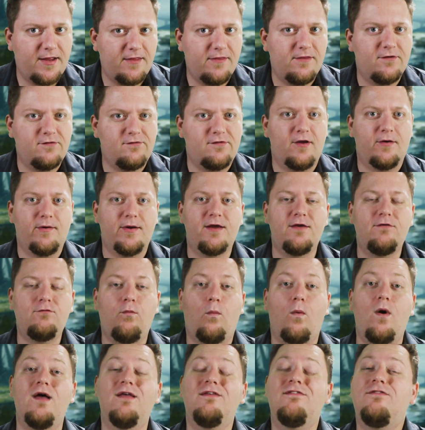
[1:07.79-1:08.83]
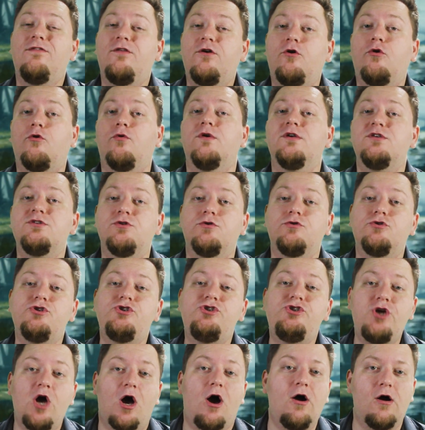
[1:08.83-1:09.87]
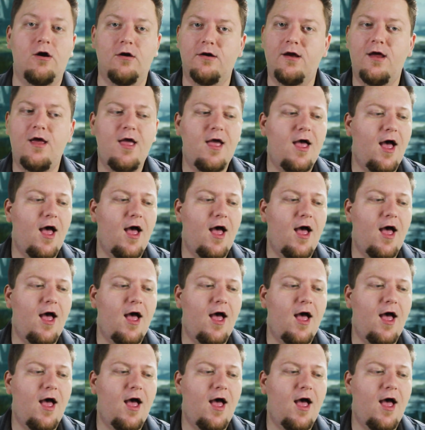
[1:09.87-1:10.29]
in the series was the Crystal Shard,